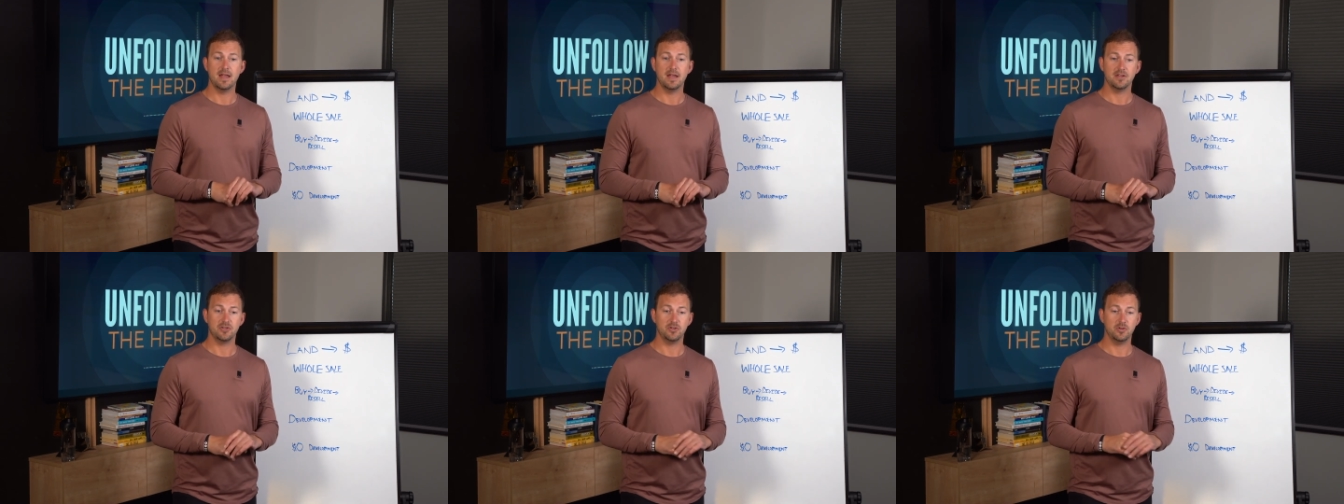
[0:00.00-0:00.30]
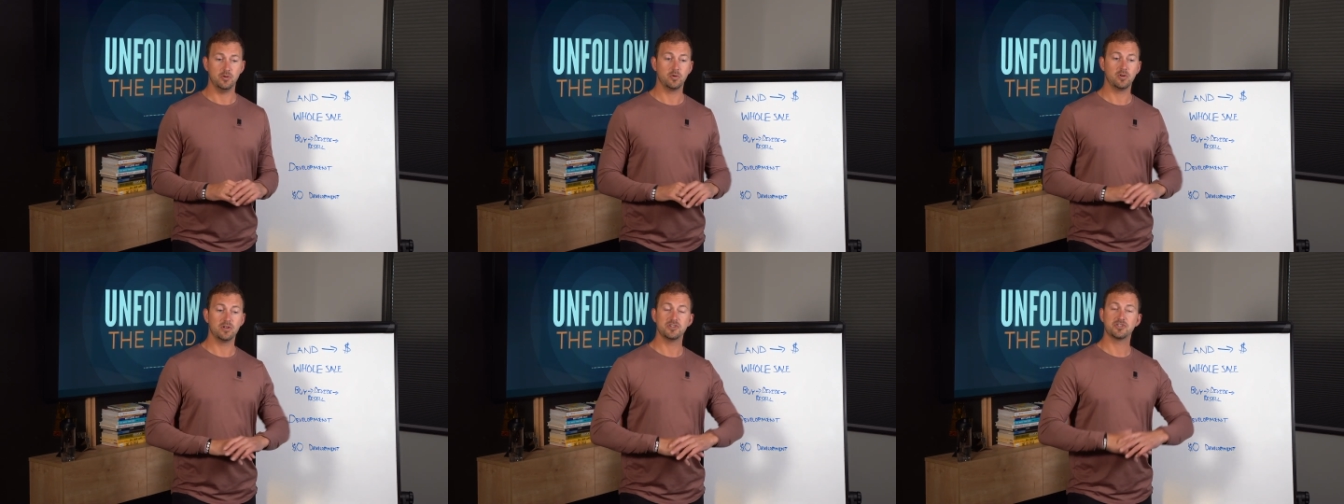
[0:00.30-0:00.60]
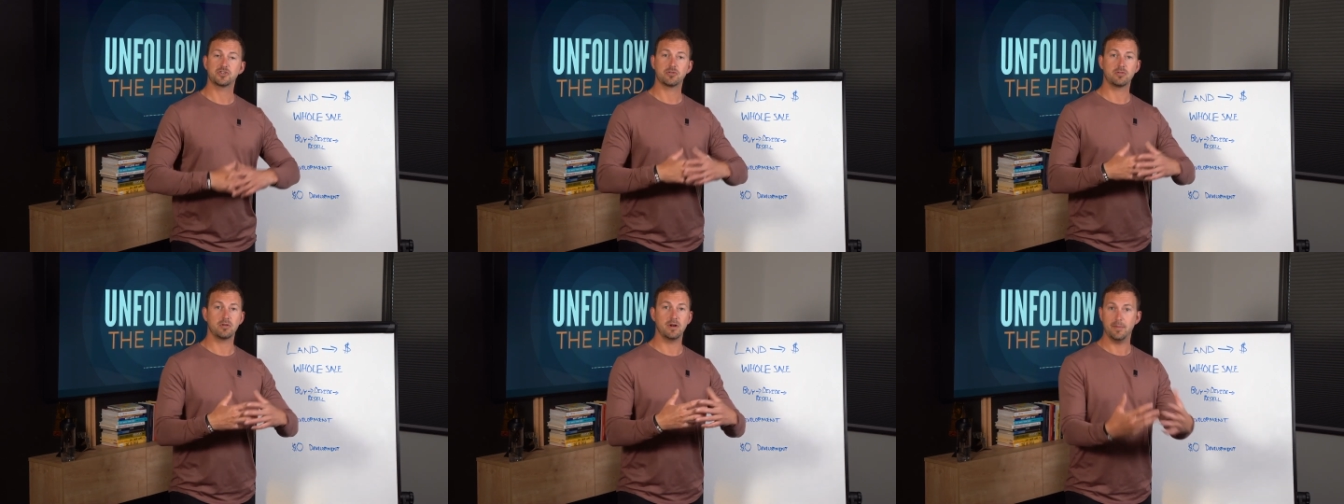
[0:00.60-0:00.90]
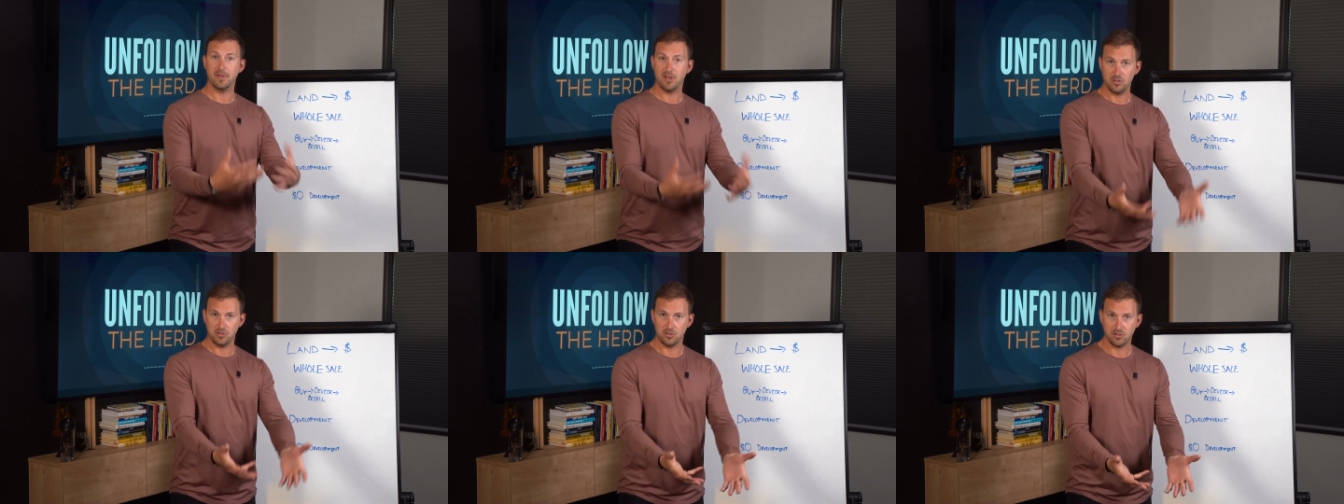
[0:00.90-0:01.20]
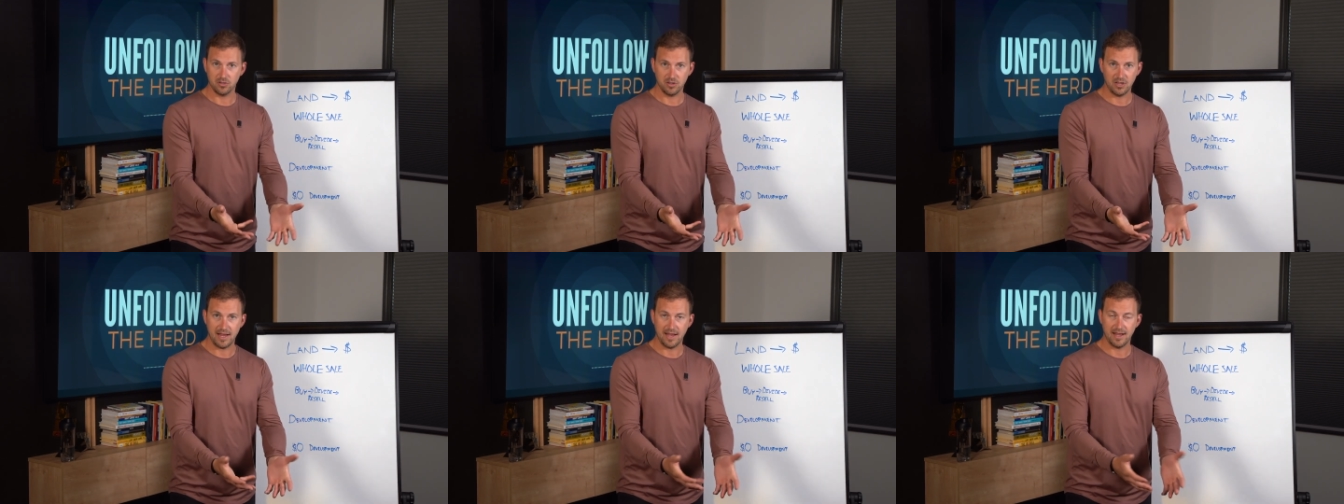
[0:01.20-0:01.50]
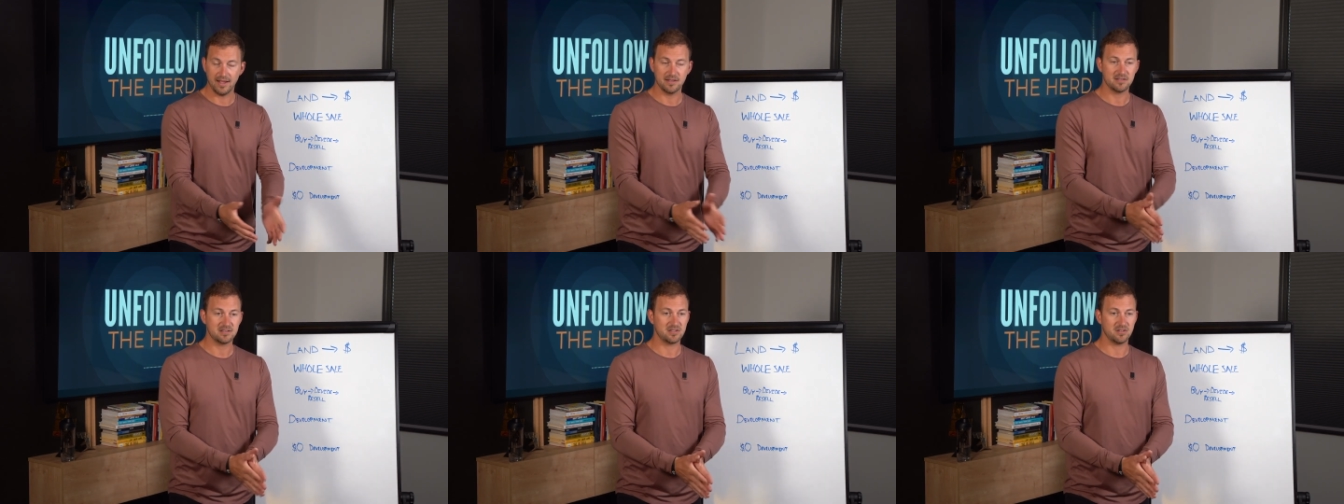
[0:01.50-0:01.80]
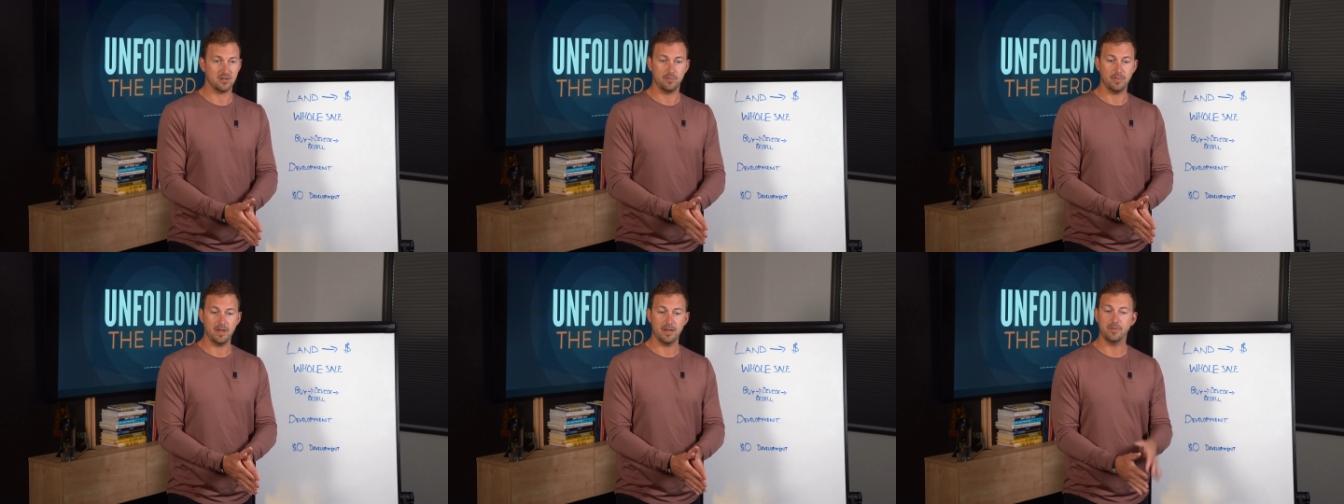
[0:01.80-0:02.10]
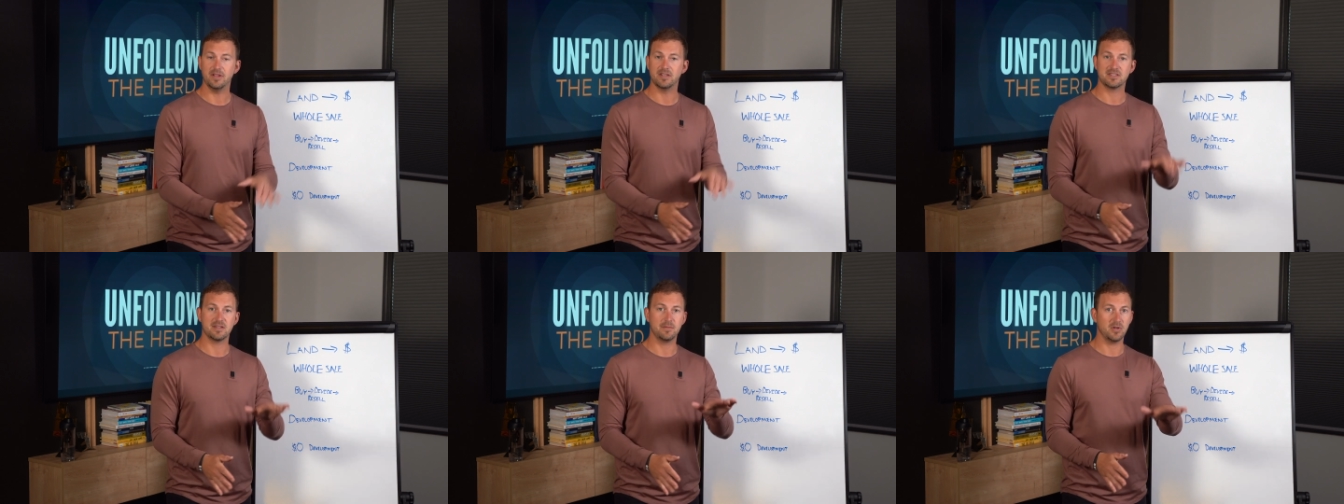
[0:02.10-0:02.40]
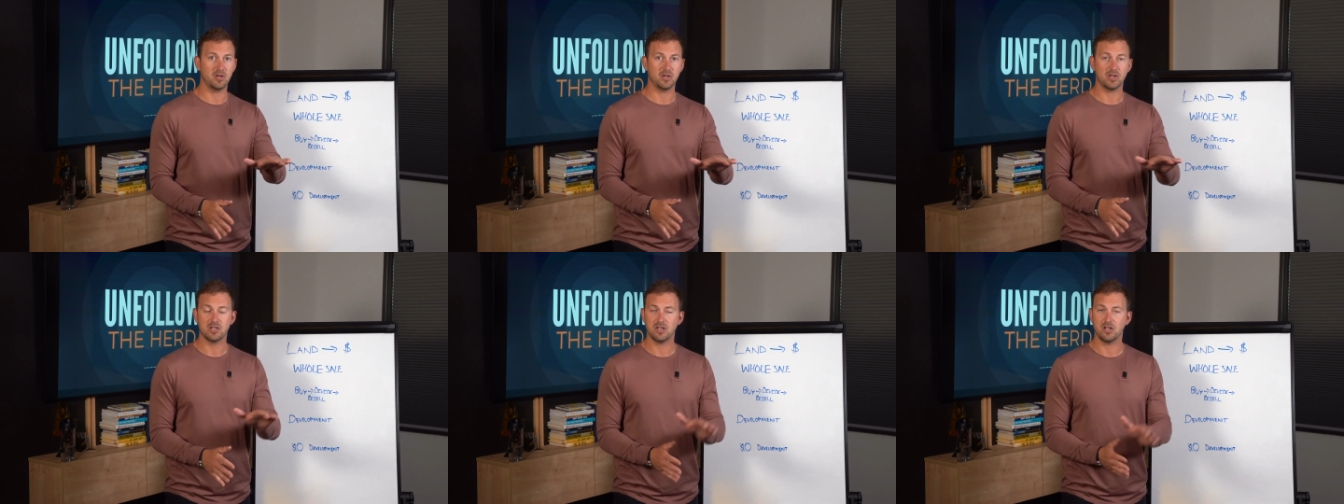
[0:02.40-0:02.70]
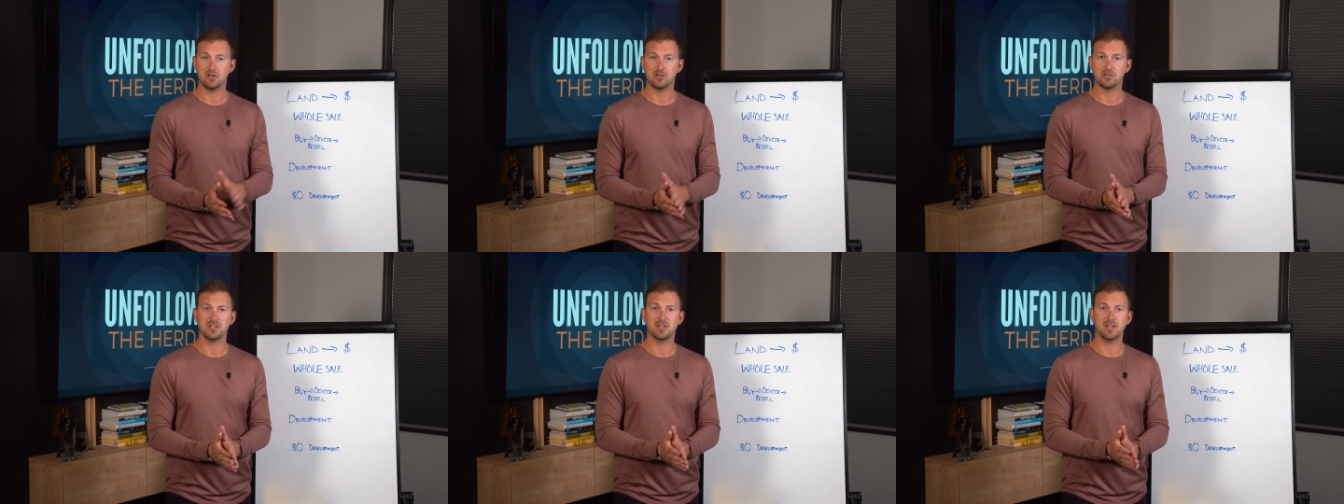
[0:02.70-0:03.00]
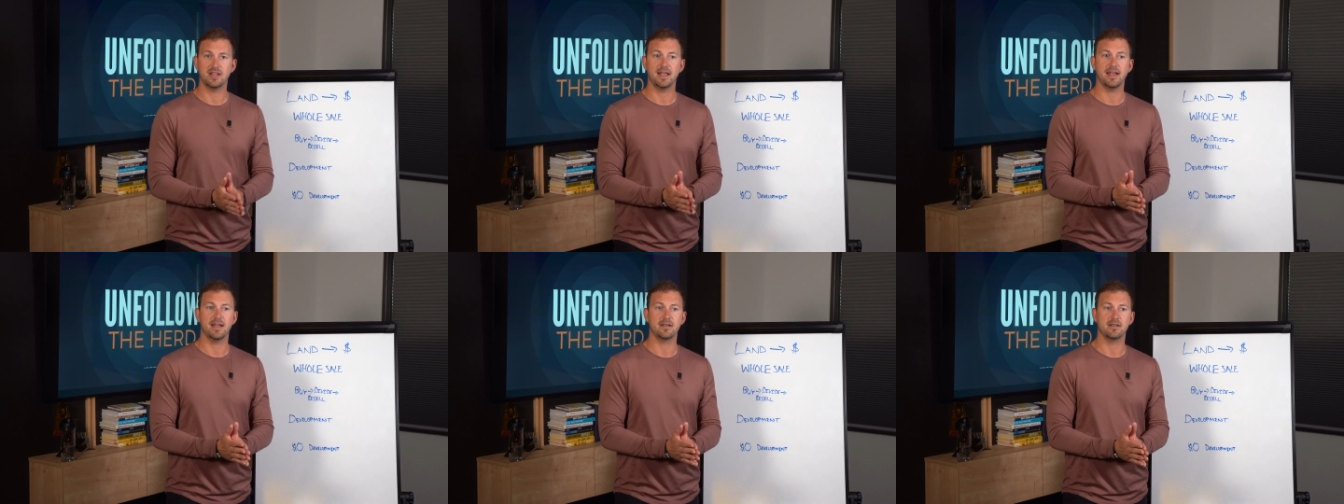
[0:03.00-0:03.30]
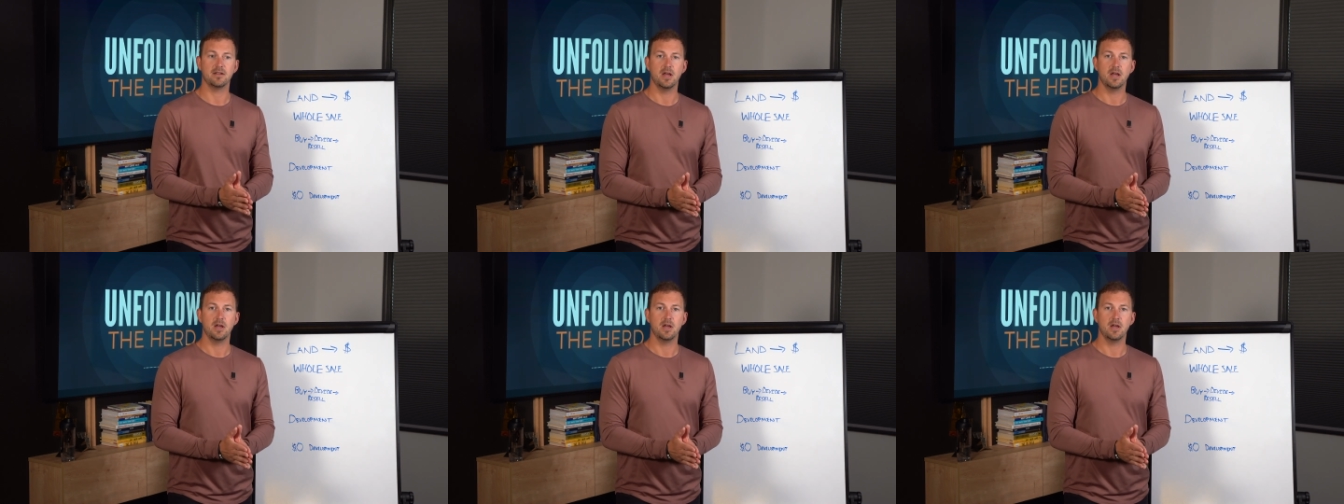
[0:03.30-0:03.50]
you contribute your land, so maybe it's $1 million in land.